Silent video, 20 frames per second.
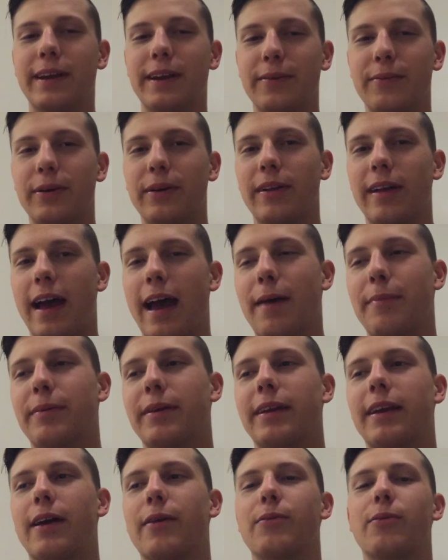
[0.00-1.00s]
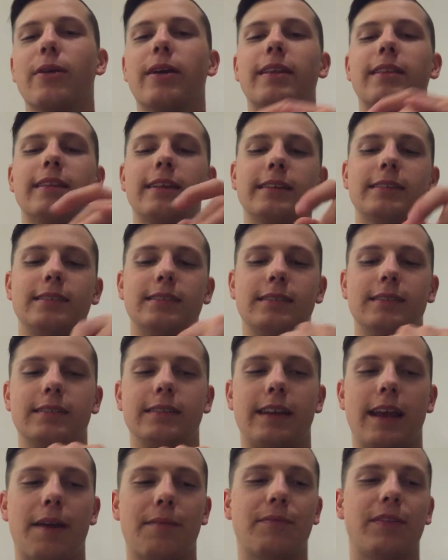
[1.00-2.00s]
It will happen. I'm gonna get this
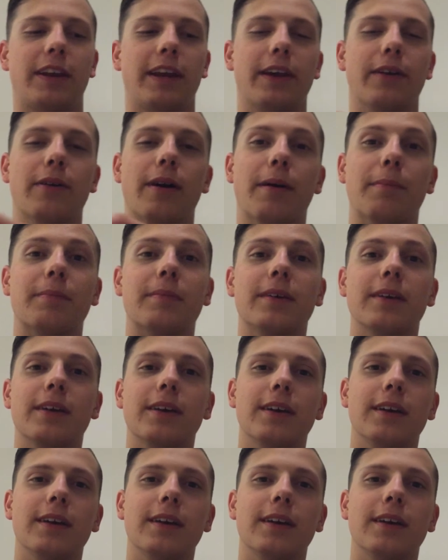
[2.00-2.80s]
damn video up